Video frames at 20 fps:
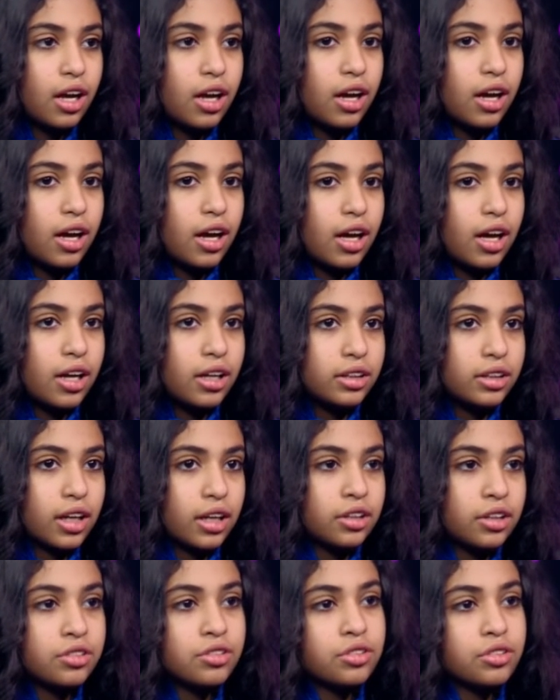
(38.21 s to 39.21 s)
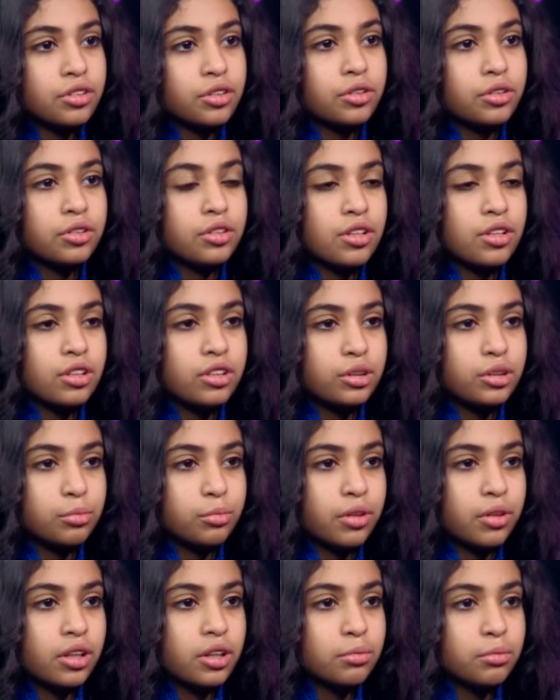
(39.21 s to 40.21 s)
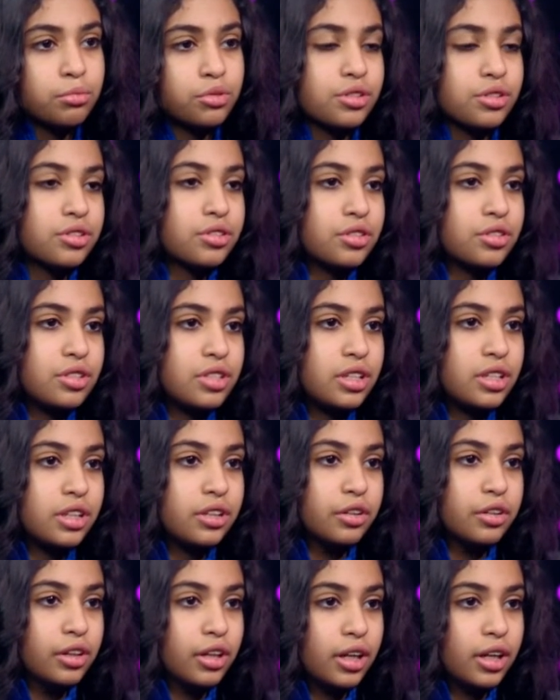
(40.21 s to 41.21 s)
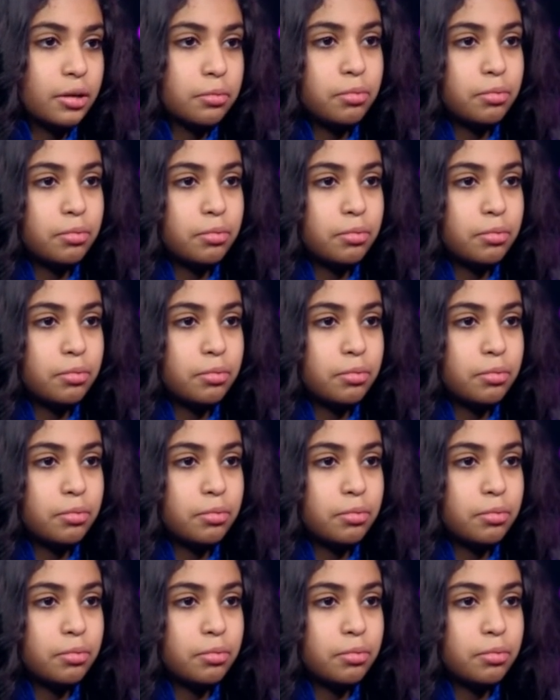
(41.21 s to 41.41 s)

And I used to go to the gym with him just to see or like yes.